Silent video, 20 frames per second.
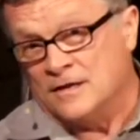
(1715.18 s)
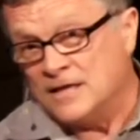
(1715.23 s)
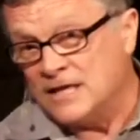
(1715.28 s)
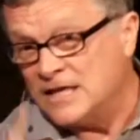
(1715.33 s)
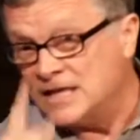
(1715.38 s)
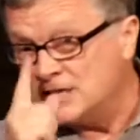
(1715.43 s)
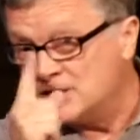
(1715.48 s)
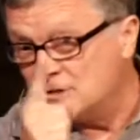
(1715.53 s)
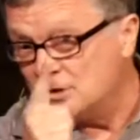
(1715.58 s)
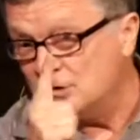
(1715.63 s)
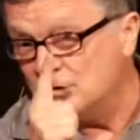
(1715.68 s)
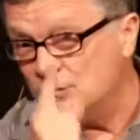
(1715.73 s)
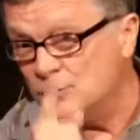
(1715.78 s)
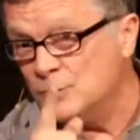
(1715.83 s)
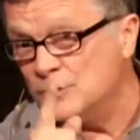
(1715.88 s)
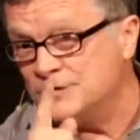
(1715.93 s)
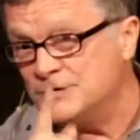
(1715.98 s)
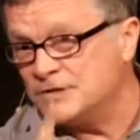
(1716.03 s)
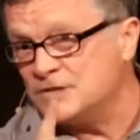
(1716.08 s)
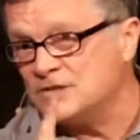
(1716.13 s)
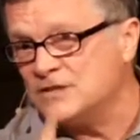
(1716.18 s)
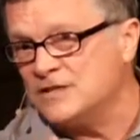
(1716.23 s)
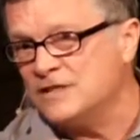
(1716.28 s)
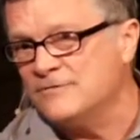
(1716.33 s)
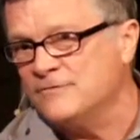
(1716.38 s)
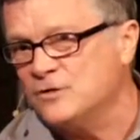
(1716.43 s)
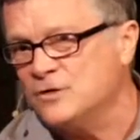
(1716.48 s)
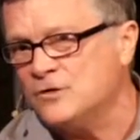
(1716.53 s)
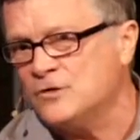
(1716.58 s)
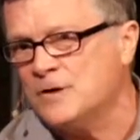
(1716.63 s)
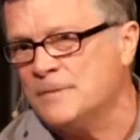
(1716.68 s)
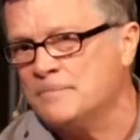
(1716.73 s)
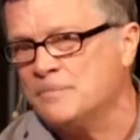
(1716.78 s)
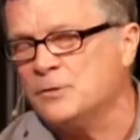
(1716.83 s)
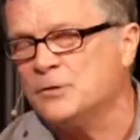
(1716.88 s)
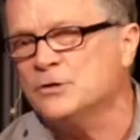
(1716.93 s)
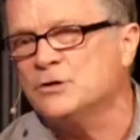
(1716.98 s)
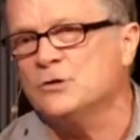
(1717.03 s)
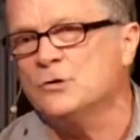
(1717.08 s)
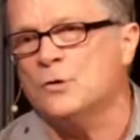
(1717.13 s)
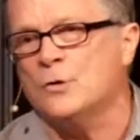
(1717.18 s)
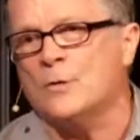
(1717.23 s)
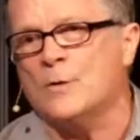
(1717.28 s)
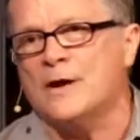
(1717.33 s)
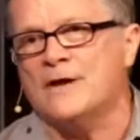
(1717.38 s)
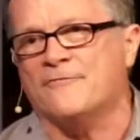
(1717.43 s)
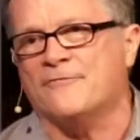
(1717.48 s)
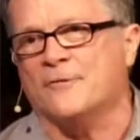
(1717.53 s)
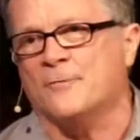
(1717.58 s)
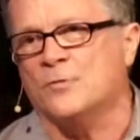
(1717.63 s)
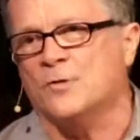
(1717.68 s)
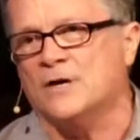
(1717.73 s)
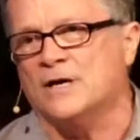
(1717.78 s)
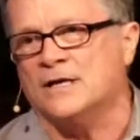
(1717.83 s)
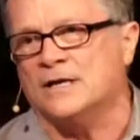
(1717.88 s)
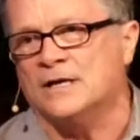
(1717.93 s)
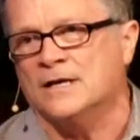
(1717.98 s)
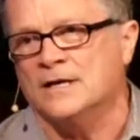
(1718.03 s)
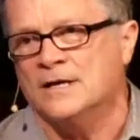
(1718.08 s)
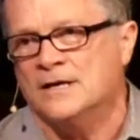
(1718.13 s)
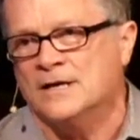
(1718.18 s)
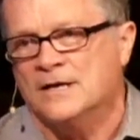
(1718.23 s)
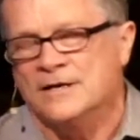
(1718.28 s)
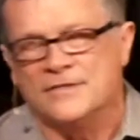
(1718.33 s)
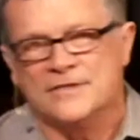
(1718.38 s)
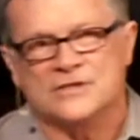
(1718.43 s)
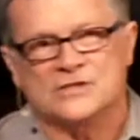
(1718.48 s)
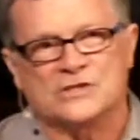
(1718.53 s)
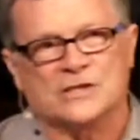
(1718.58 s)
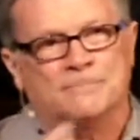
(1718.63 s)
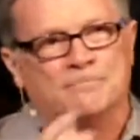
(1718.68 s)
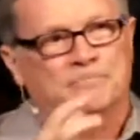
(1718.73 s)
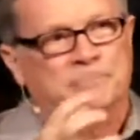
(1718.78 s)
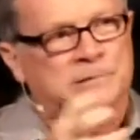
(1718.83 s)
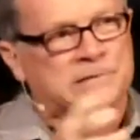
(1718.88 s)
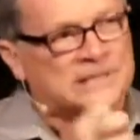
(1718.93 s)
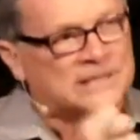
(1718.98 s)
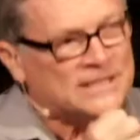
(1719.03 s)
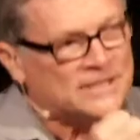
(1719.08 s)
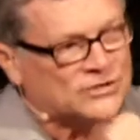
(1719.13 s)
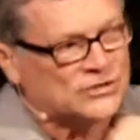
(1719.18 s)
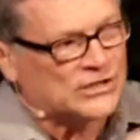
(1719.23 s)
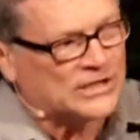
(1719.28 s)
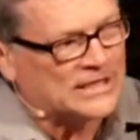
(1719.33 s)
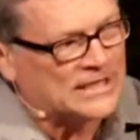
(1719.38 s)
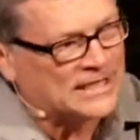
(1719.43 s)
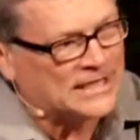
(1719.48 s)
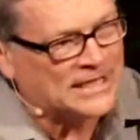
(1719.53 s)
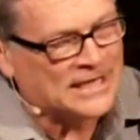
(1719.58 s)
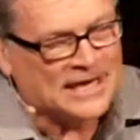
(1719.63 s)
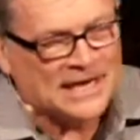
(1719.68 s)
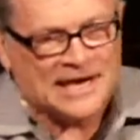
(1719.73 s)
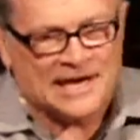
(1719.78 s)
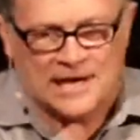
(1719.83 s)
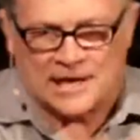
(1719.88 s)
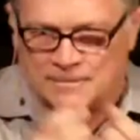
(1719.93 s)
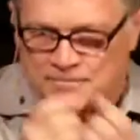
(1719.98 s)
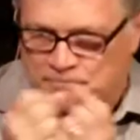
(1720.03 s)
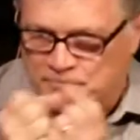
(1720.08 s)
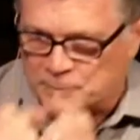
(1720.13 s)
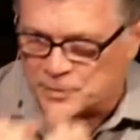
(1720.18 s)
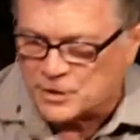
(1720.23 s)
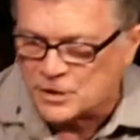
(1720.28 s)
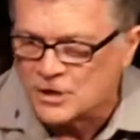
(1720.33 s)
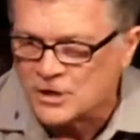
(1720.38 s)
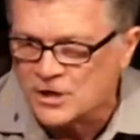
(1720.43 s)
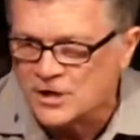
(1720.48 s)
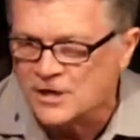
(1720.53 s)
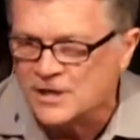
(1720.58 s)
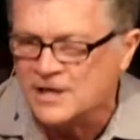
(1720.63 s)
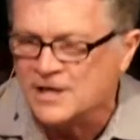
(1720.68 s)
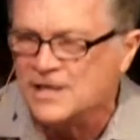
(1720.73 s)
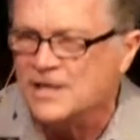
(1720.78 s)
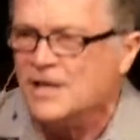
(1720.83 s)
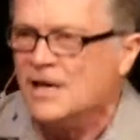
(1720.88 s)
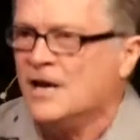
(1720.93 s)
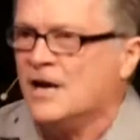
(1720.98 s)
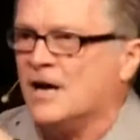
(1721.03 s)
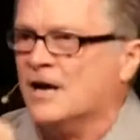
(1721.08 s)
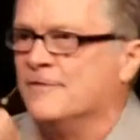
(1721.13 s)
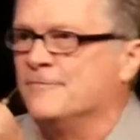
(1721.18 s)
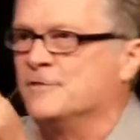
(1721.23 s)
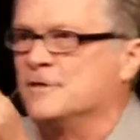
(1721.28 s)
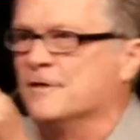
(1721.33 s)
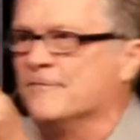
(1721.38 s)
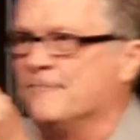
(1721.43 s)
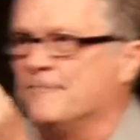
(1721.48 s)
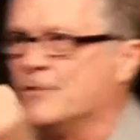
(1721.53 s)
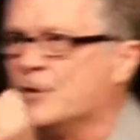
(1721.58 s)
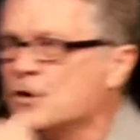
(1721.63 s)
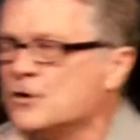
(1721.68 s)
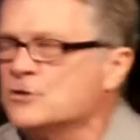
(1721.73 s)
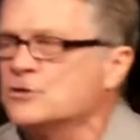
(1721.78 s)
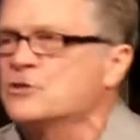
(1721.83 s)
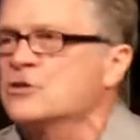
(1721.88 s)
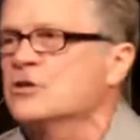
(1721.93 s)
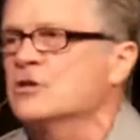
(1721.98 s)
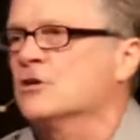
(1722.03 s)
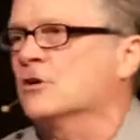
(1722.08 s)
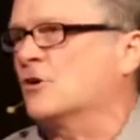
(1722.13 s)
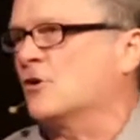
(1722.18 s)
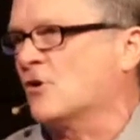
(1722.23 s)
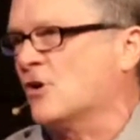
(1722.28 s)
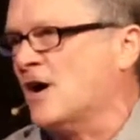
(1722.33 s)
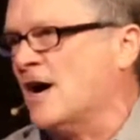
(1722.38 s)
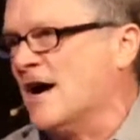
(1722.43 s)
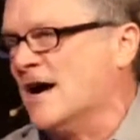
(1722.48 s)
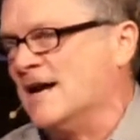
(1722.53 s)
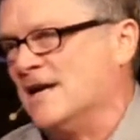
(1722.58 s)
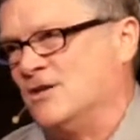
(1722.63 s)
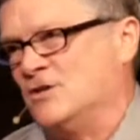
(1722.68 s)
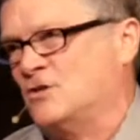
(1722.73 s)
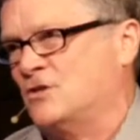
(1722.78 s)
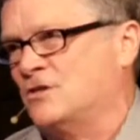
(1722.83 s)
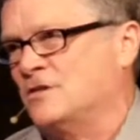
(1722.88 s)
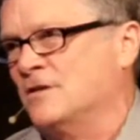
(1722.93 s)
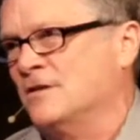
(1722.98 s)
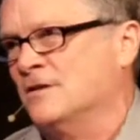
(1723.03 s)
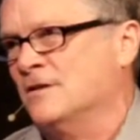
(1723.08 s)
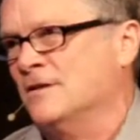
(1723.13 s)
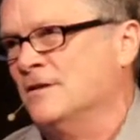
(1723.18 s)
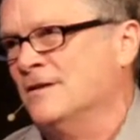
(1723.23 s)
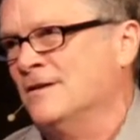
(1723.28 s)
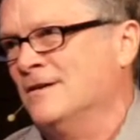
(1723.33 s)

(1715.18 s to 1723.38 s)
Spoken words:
he too will deceive you and pull you away from what? The simplicity and purity of devotion to Christ.